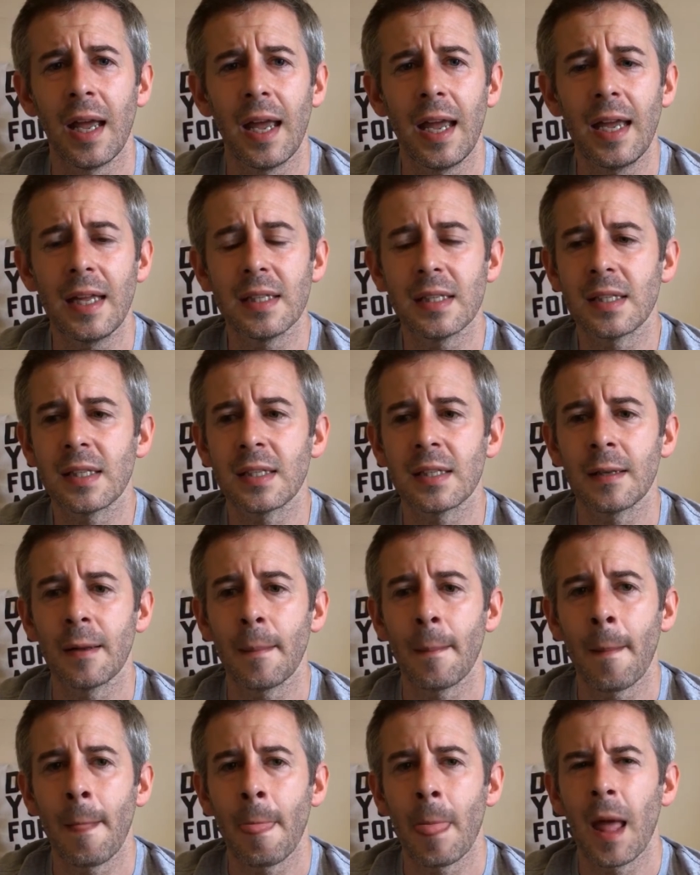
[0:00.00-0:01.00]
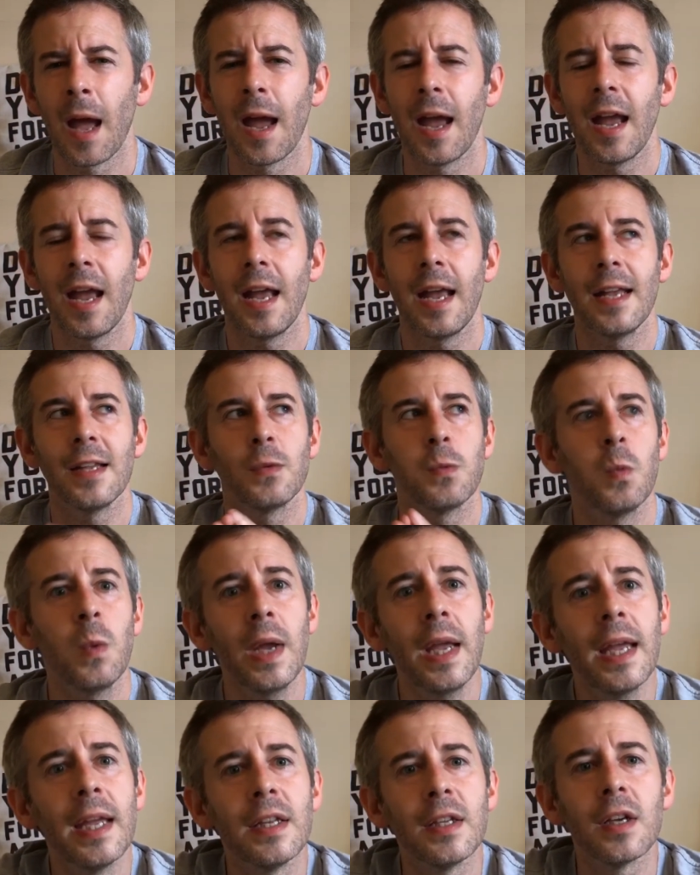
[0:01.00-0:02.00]
It's it's
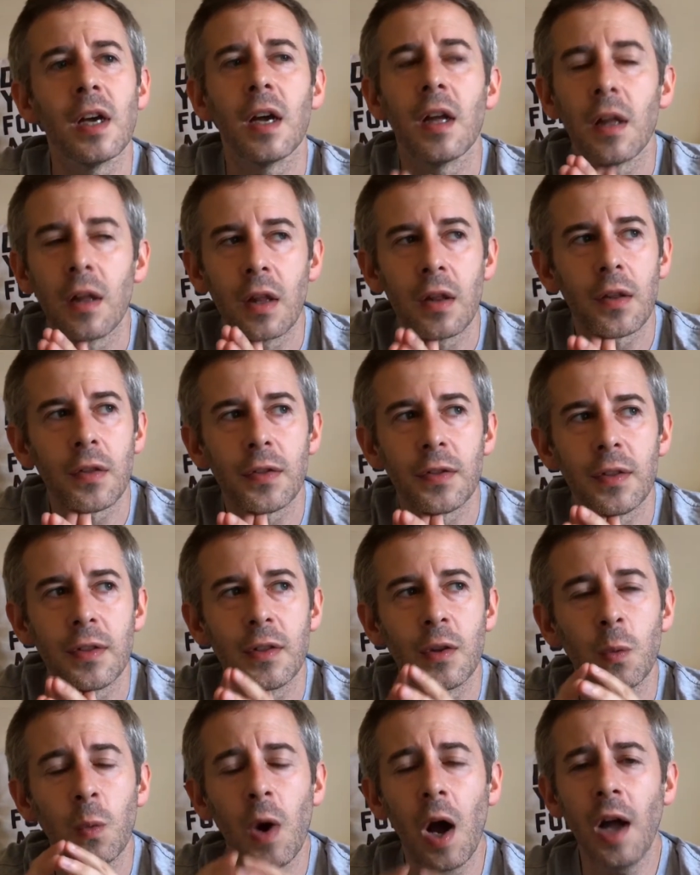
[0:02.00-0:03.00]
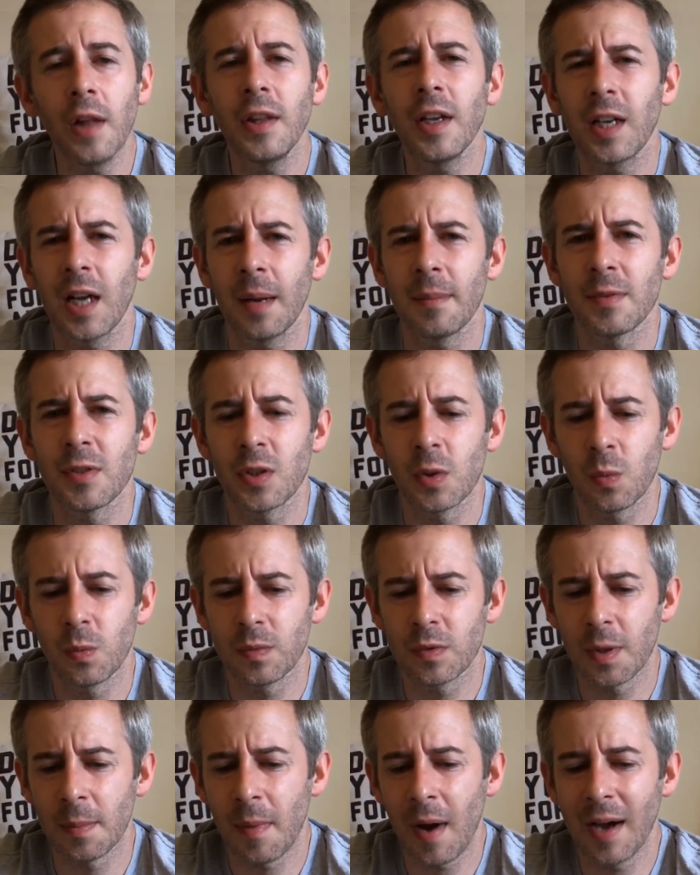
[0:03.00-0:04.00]
weird. The word that comes to,
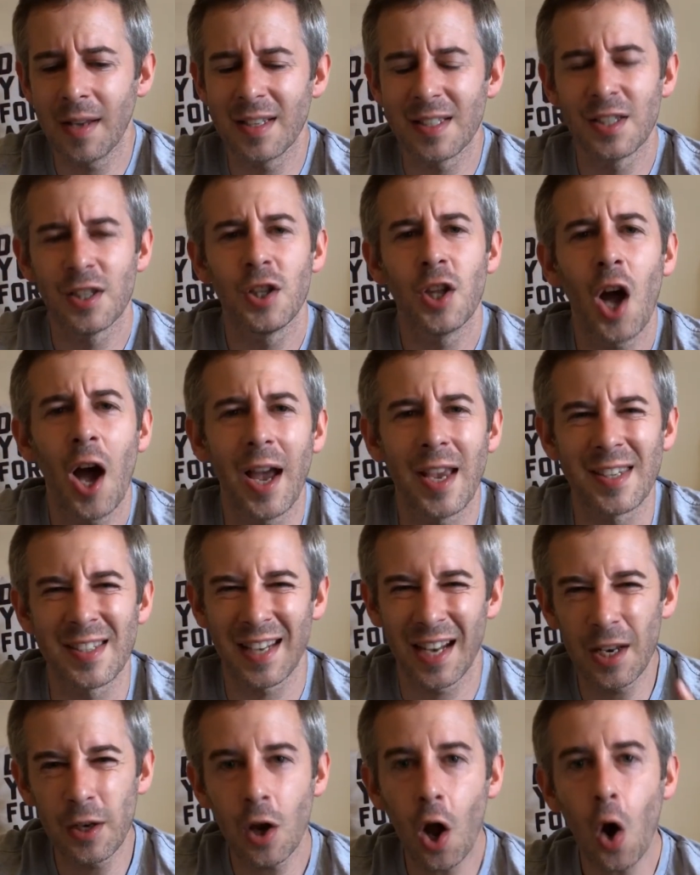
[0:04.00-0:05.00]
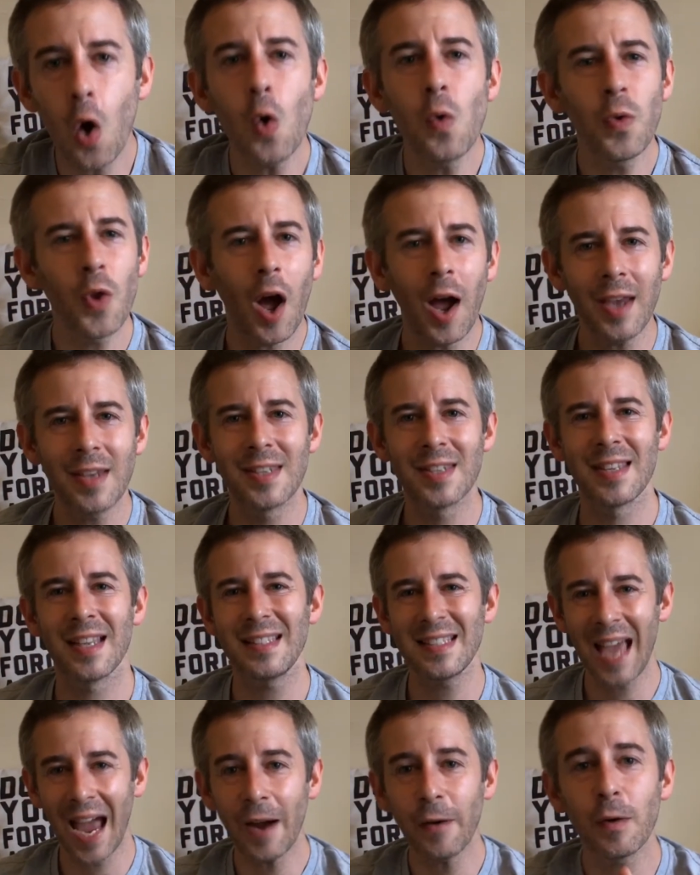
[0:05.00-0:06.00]
to mind is nice, and I know nice is a
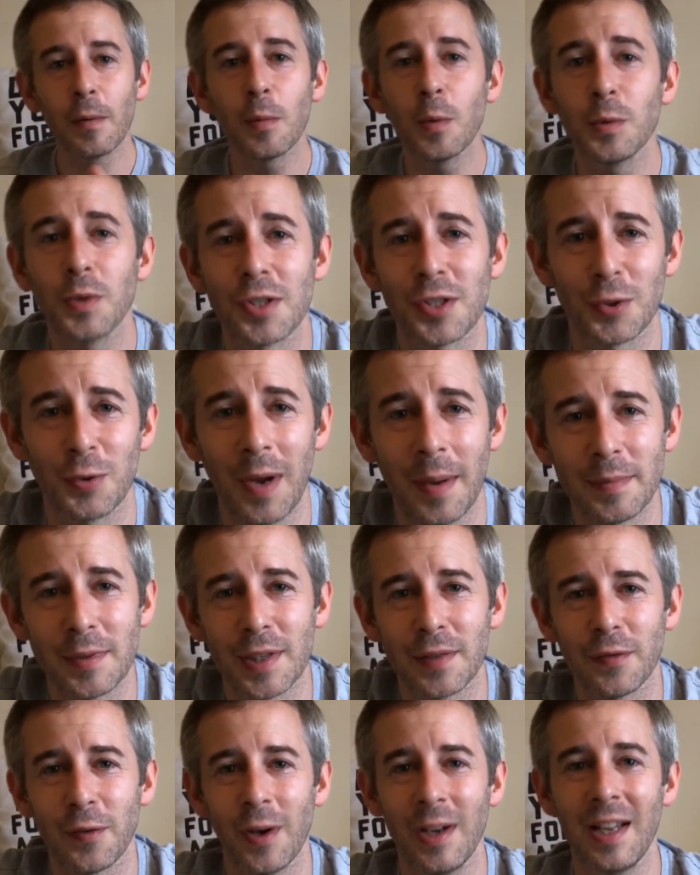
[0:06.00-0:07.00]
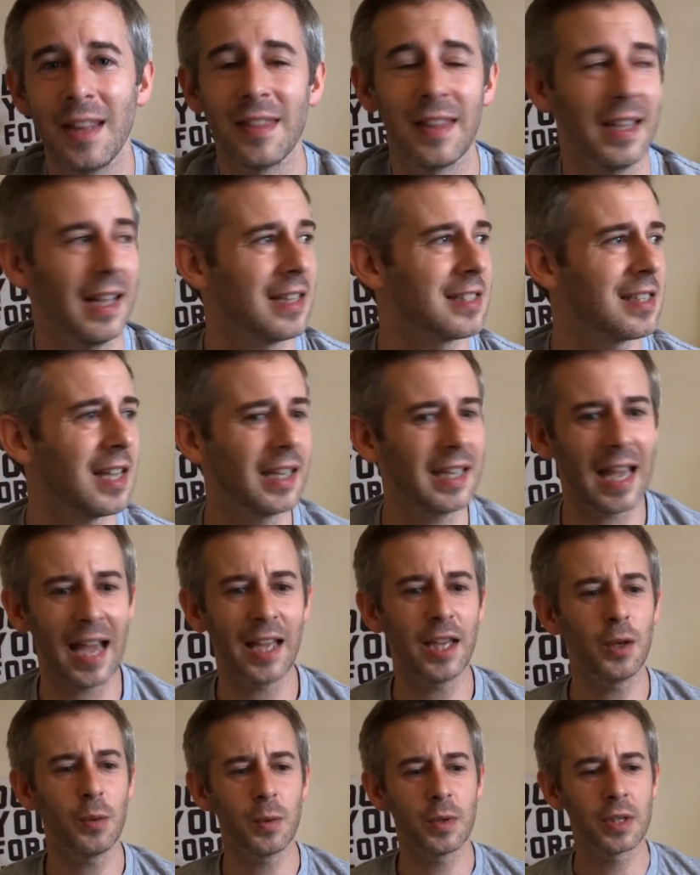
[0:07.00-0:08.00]
terrible descriptor for anything. It's like how
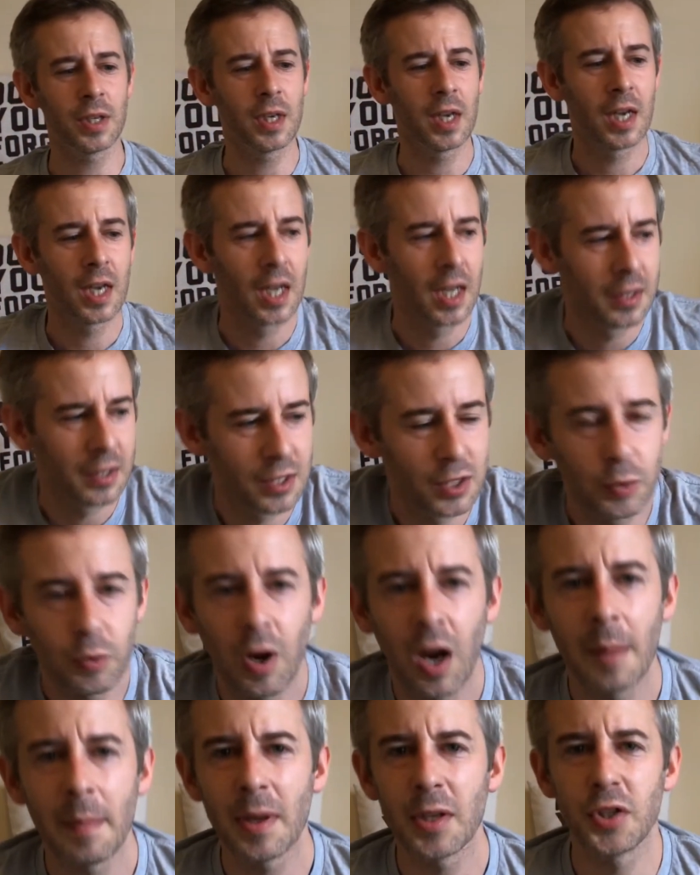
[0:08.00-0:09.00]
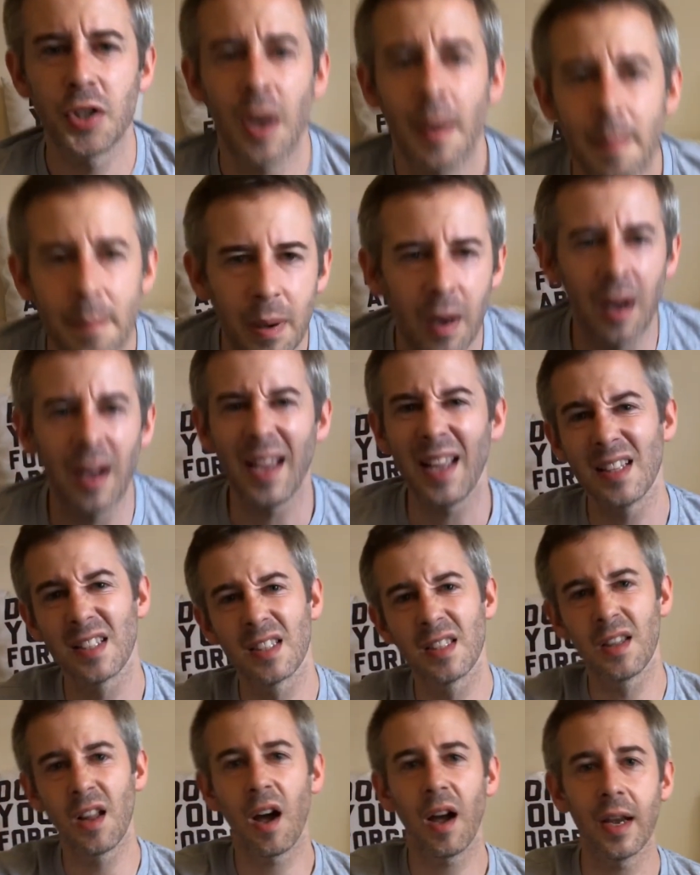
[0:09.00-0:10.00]
you would describe a jumper. It's
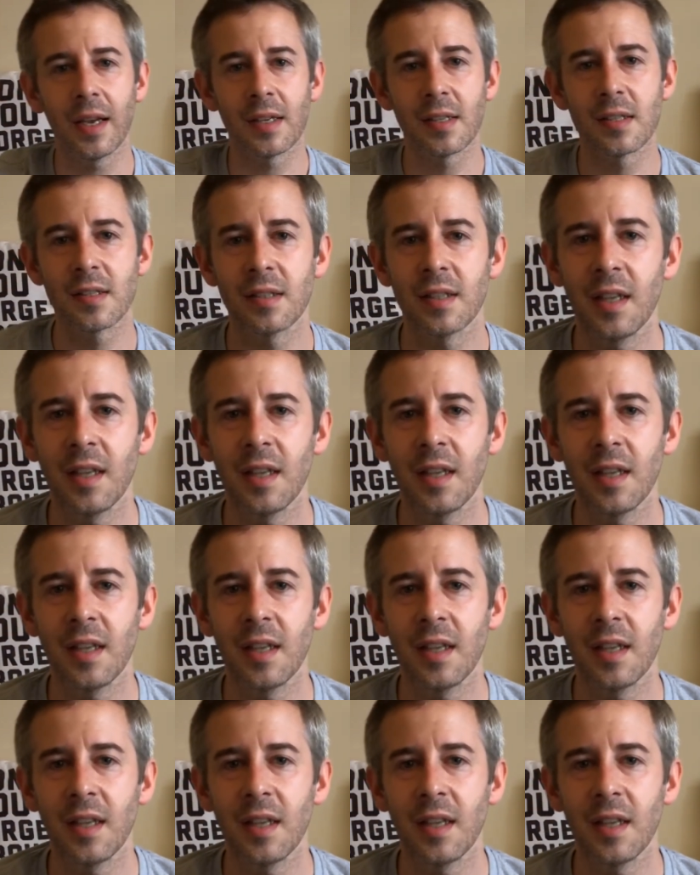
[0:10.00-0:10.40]
nice.